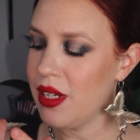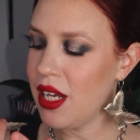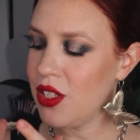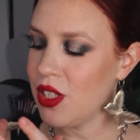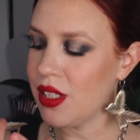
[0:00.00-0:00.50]

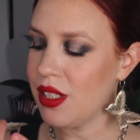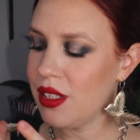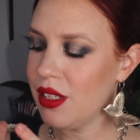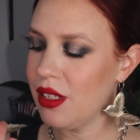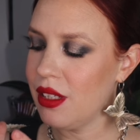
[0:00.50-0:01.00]
It
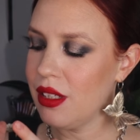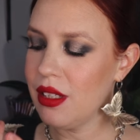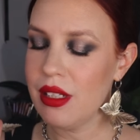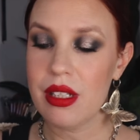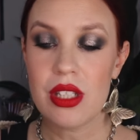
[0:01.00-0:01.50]
just
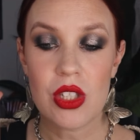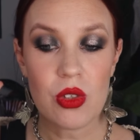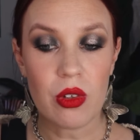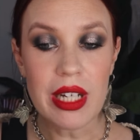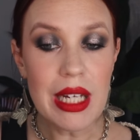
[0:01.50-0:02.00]

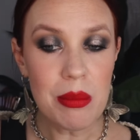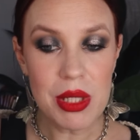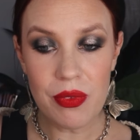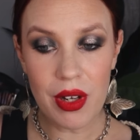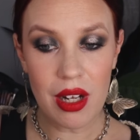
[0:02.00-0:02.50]

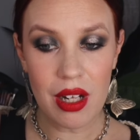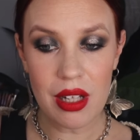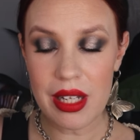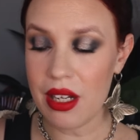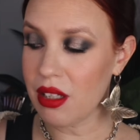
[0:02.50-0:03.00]
screams
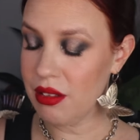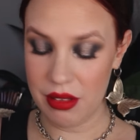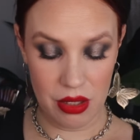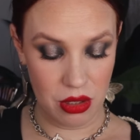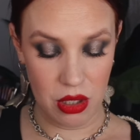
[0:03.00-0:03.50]
fall. It'll,
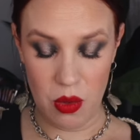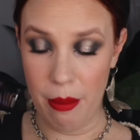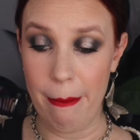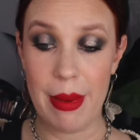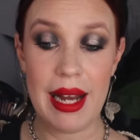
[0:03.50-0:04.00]
it'll go a
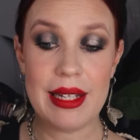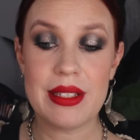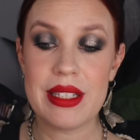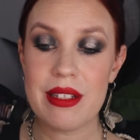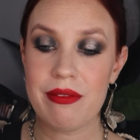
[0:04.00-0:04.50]

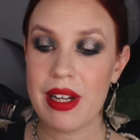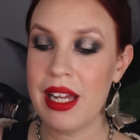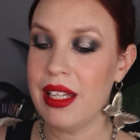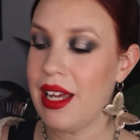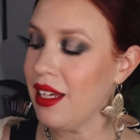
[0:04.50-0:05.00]
mile if
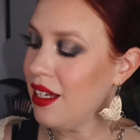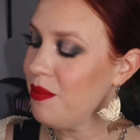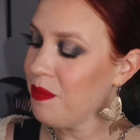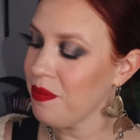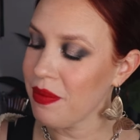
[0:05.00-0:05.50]
I let it.
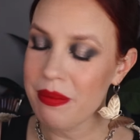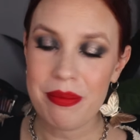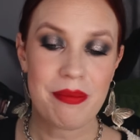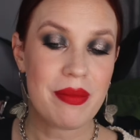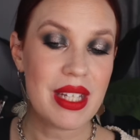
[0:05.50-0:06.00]

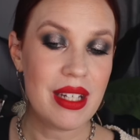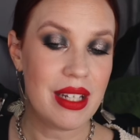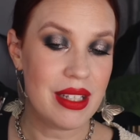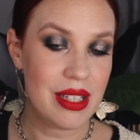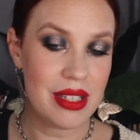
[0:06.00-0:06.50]

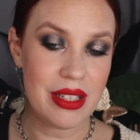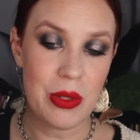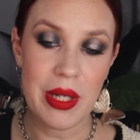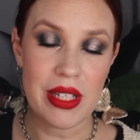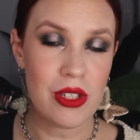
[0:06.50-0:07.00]

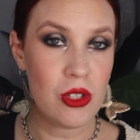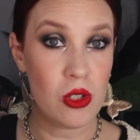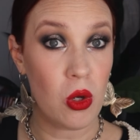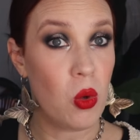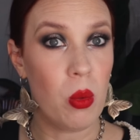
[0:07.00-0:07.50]
You get
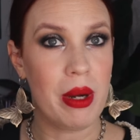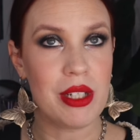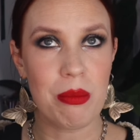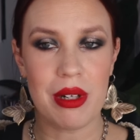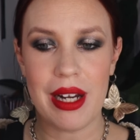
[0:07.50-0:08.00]
so
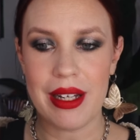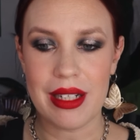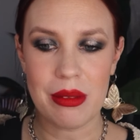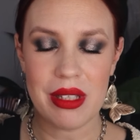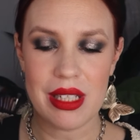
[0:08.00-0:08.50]
much
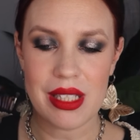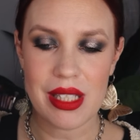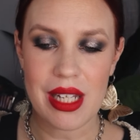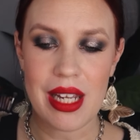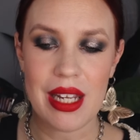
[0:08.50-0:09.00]
product. This
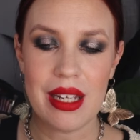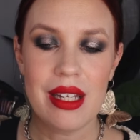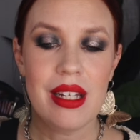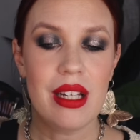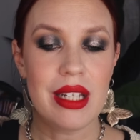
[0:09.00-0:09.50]
thing,
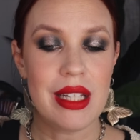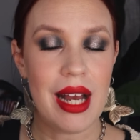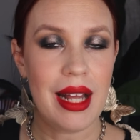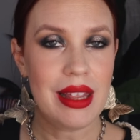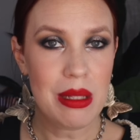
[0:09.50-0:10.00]

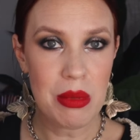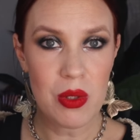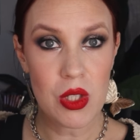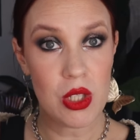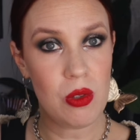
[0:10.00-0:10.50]
not the
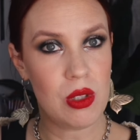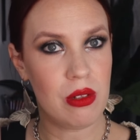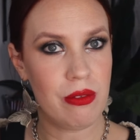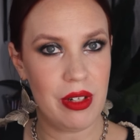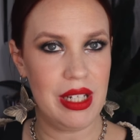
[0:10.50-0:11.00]
most
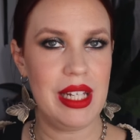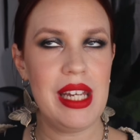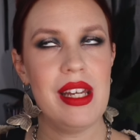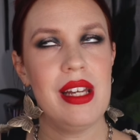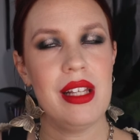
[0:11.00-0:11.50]
user
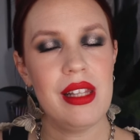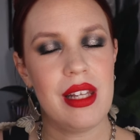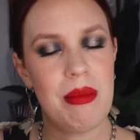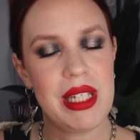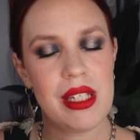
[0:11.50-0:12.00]
friendly.
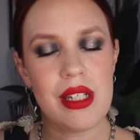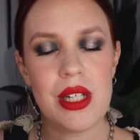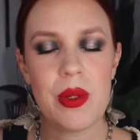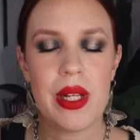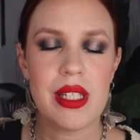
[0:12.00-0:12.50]
Let me tell
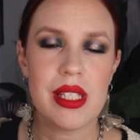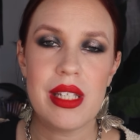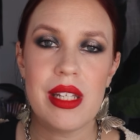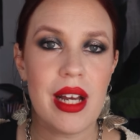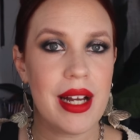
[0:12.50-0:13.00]
you, it is
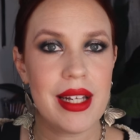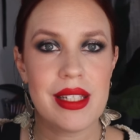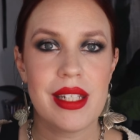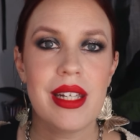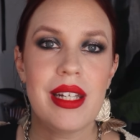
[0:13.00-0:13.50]

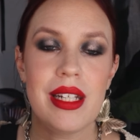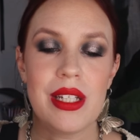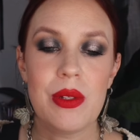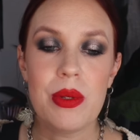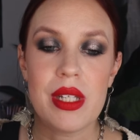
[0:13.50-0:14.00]
not.
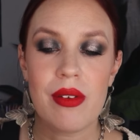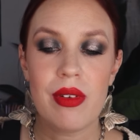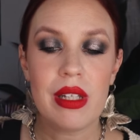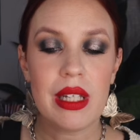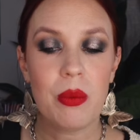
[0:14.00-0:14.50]
You
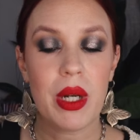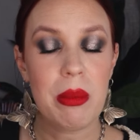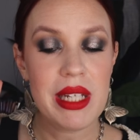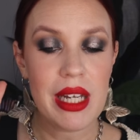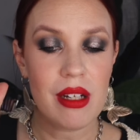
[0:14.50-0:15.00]
definitely wanna
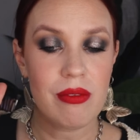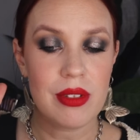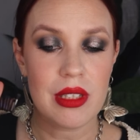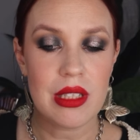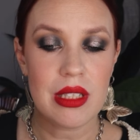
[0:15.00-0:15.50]
be
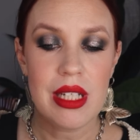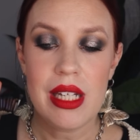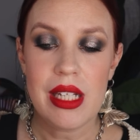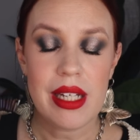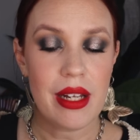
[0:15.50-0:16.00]
careful
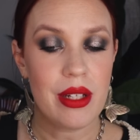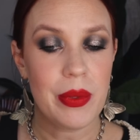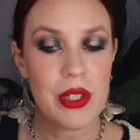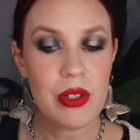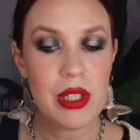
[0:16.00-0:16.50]
gotta know
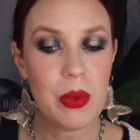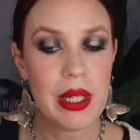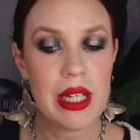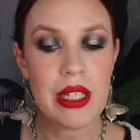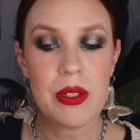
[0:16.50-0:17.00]
what you're
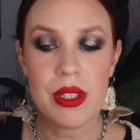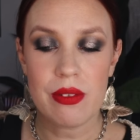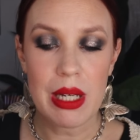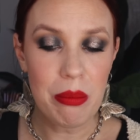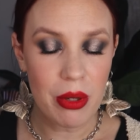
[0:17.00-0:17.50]
doing. Use the
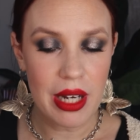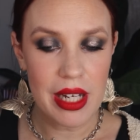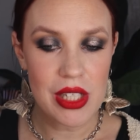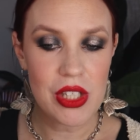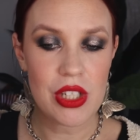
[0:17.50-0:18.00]
right
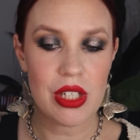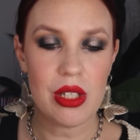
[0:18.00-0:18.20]
brush.